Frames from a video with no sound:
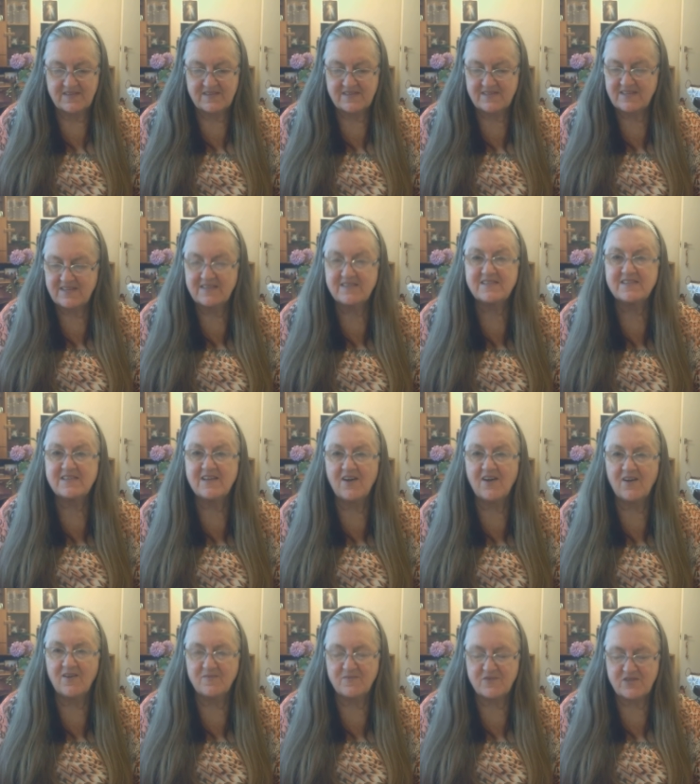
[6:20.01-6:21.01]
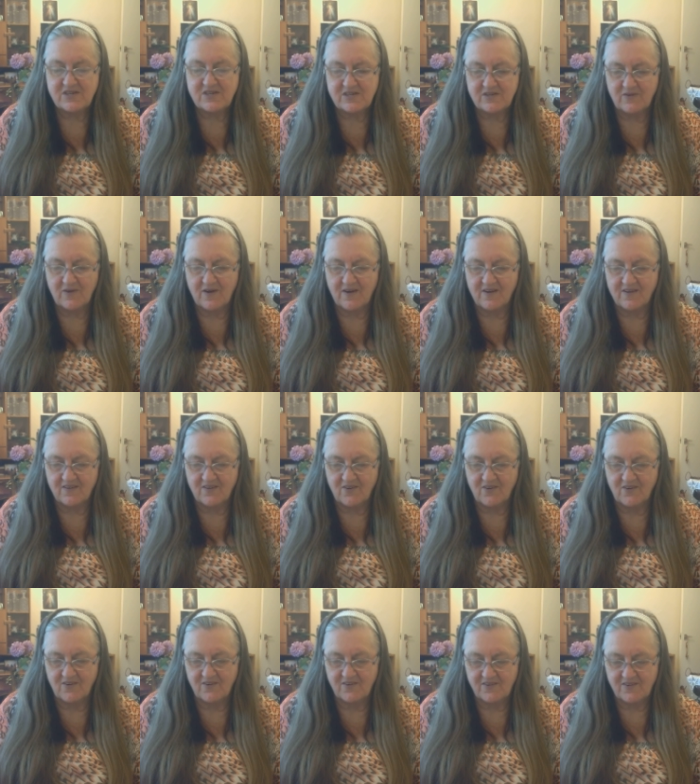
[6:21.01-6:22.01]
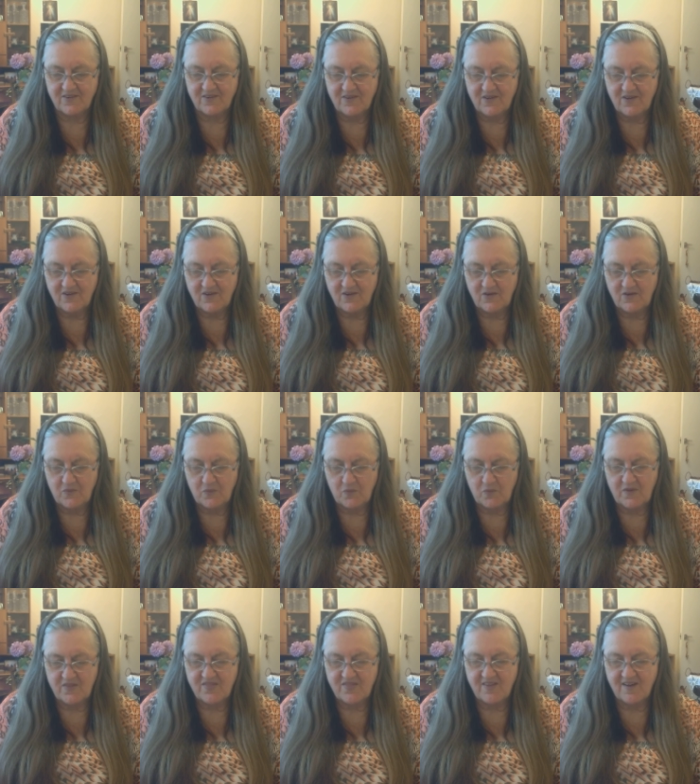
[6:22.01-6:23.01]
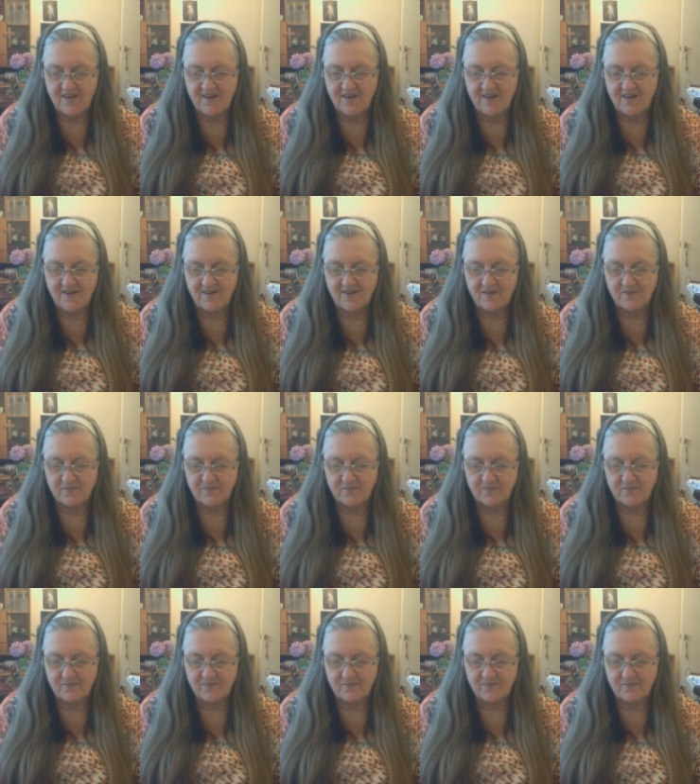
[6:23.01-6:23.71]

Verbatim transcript: Sing psalms to our God with the harp.